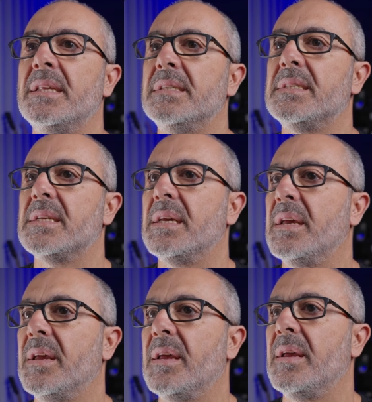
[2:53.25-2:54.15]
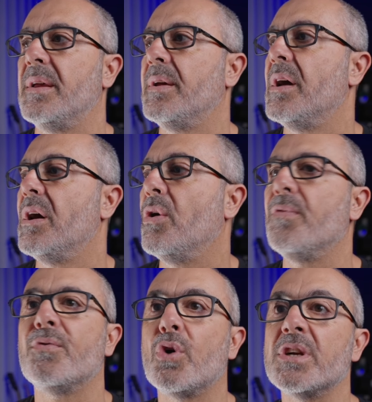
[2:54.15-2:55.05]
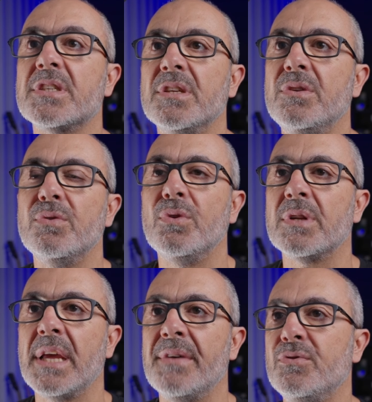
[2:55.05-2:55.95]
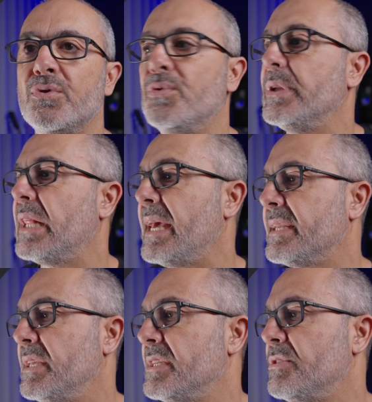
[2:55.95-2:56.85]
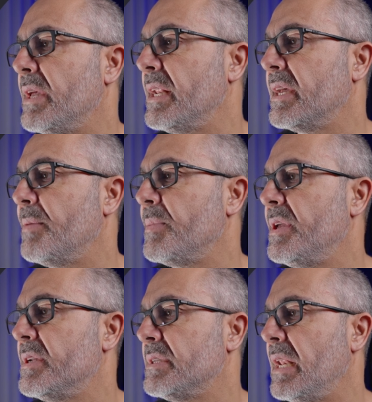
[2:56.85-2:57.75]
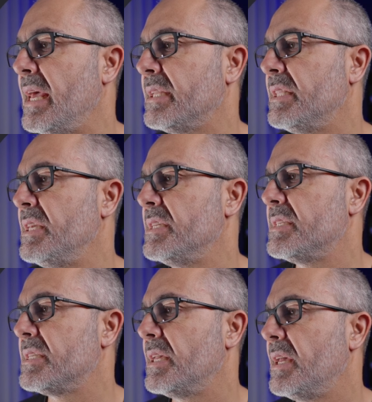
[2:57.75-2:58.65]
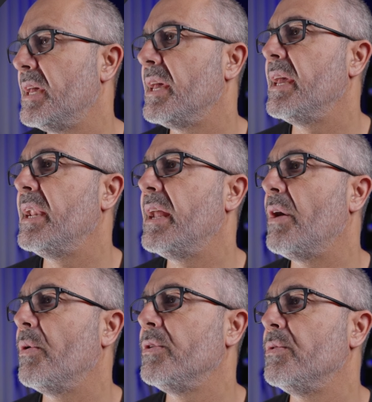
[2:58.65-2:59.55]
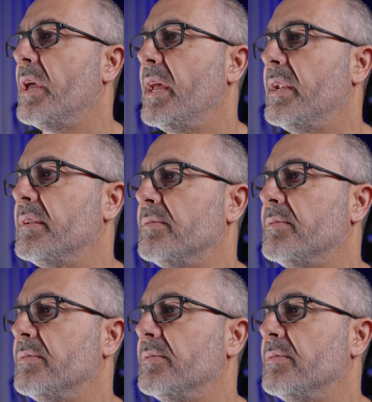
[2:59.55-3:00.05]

this. Of course, you don't have to do it like this. You can come here, select this. And now you can